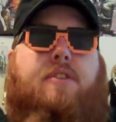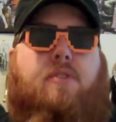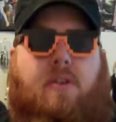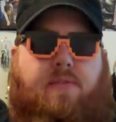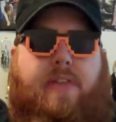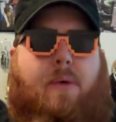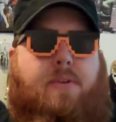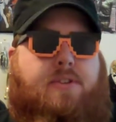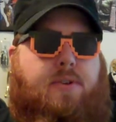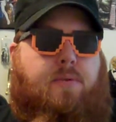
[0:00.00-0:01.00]
So look for that
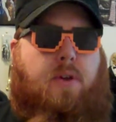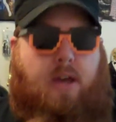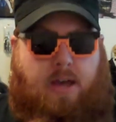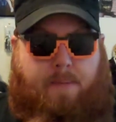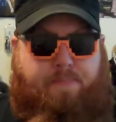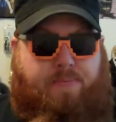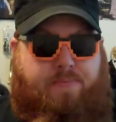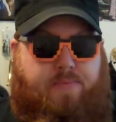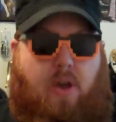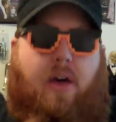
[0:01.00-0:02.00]
one too.
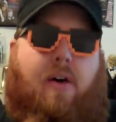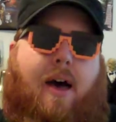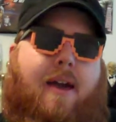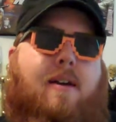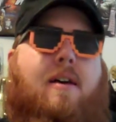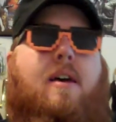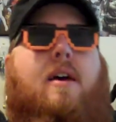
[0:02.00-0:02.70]
So Hell High.